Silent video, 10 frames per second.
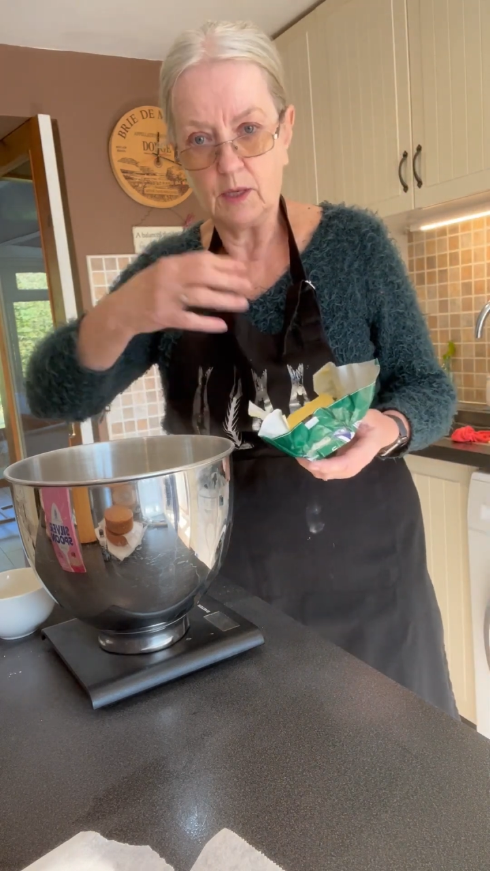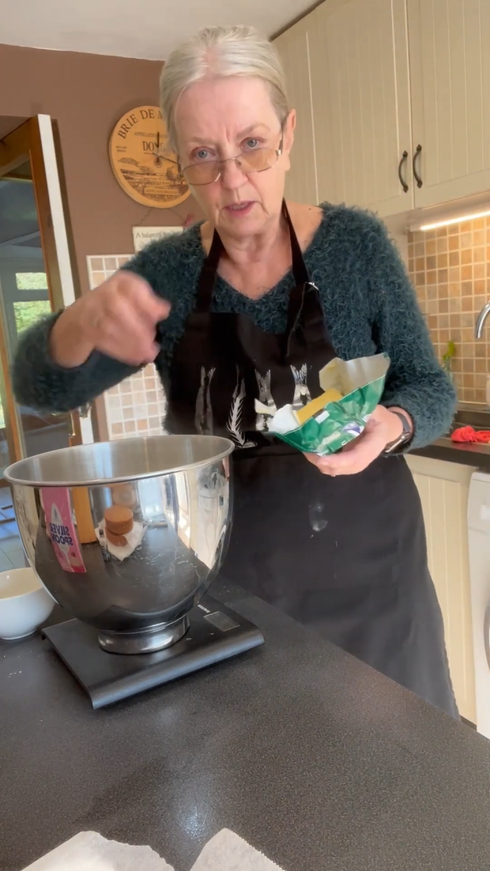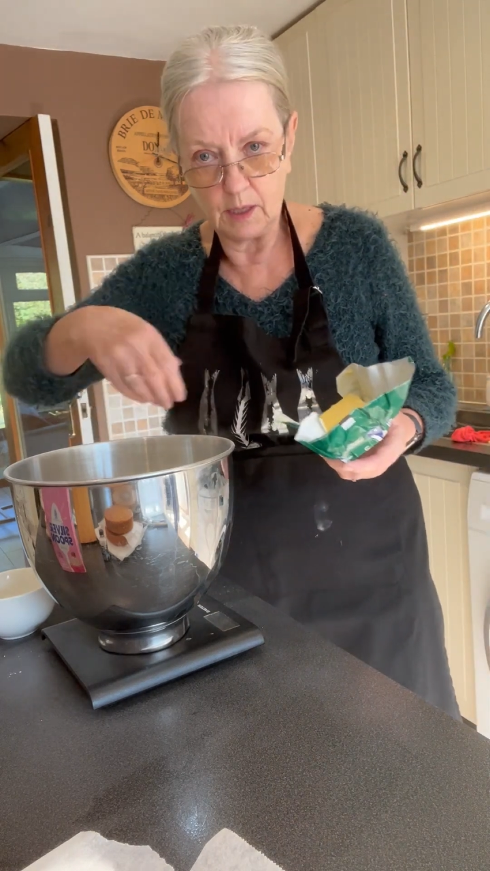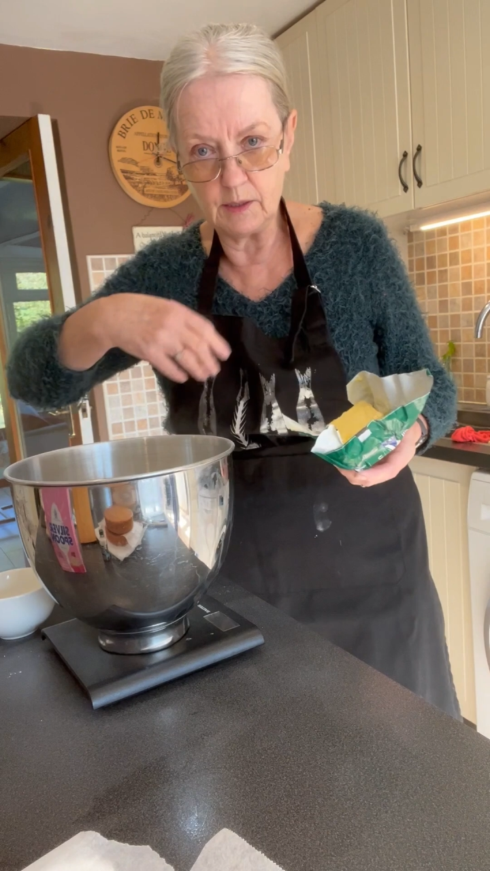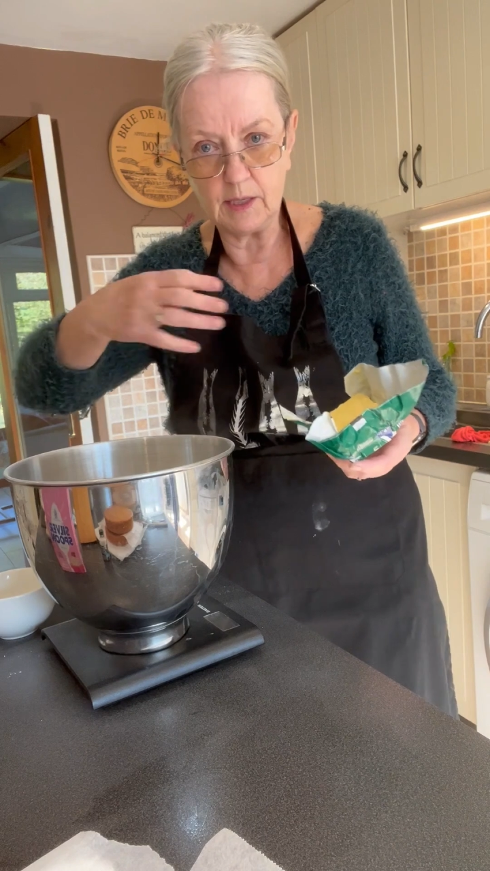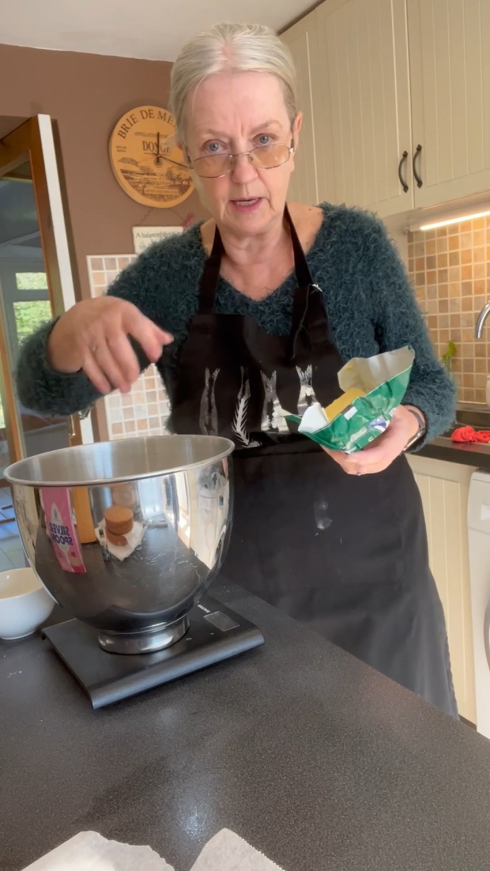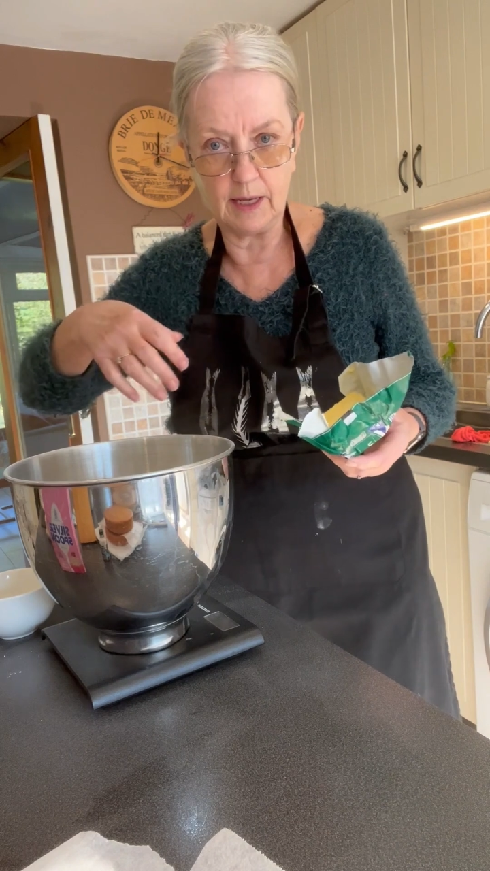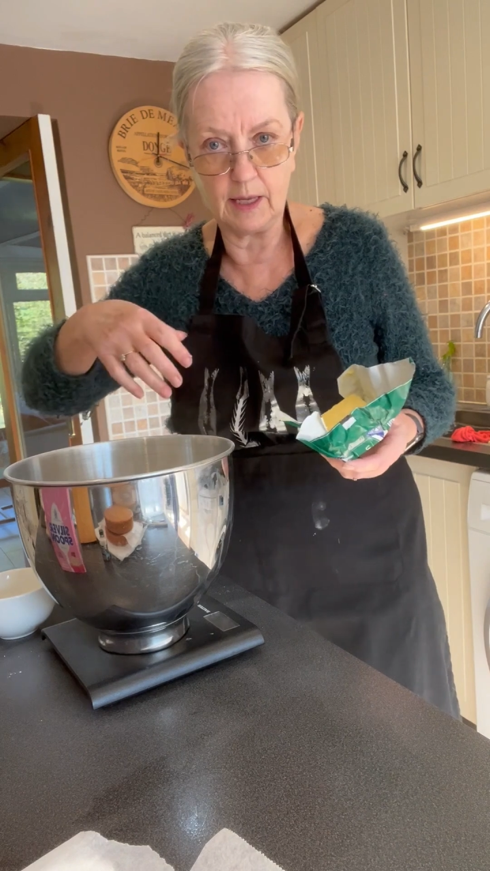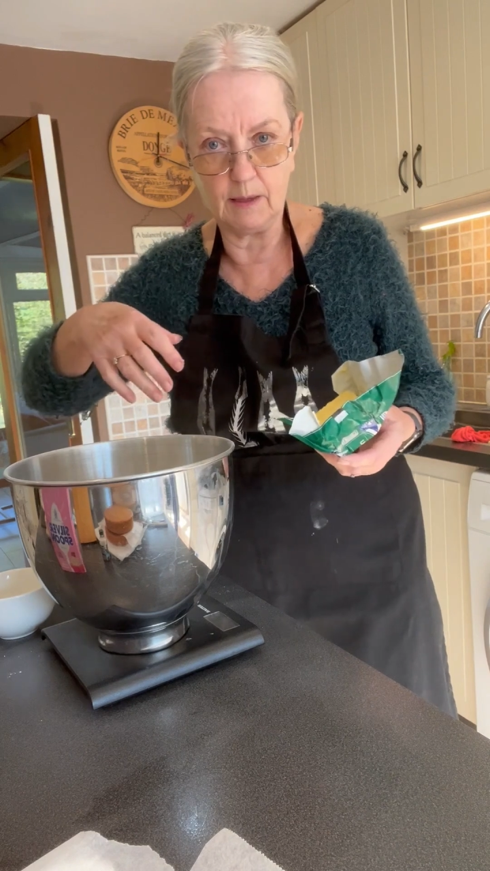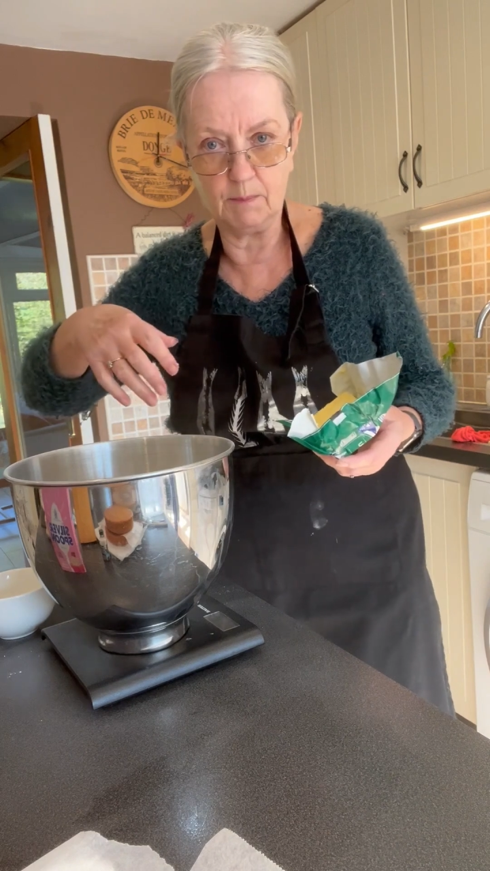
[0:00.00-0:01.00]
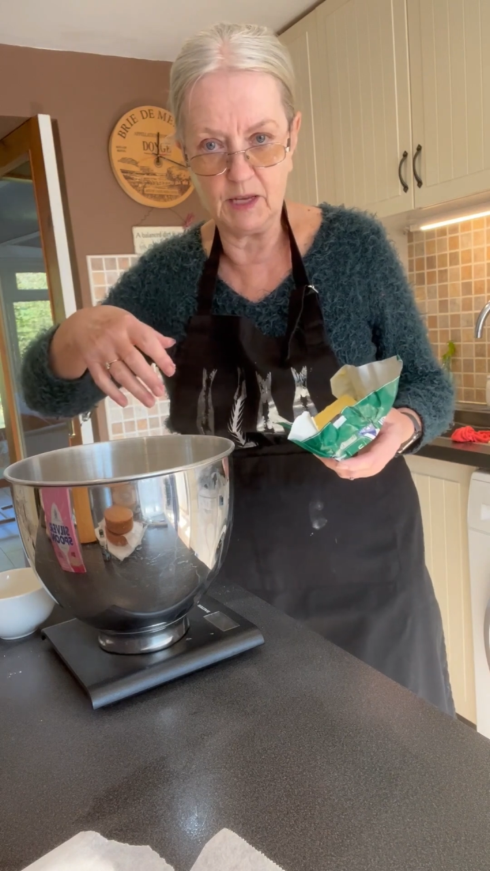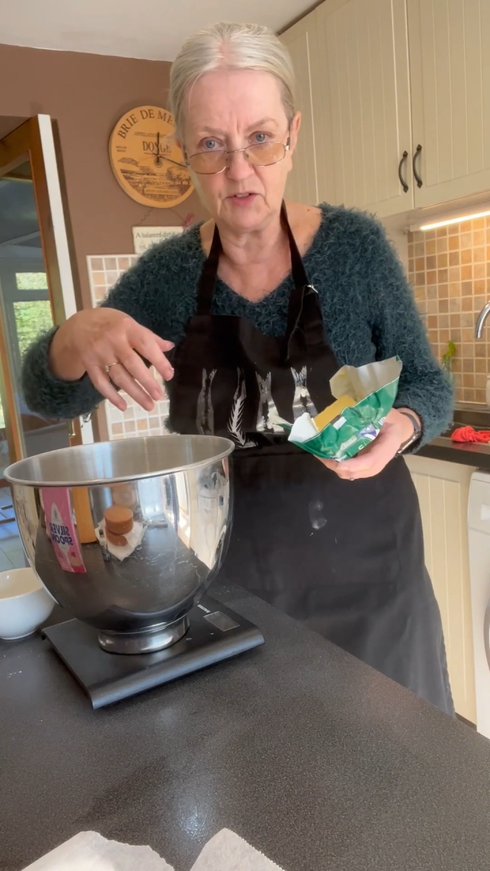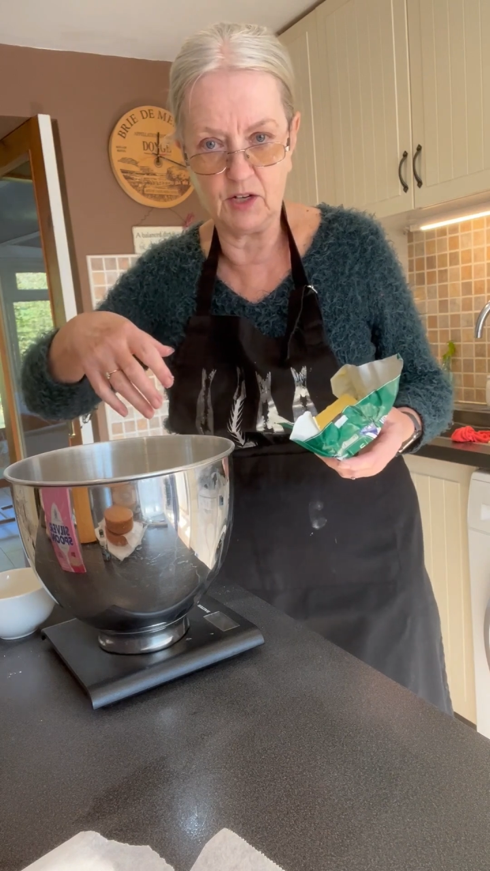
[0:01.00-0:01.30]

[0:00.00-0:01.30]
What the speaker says: until I get it mixed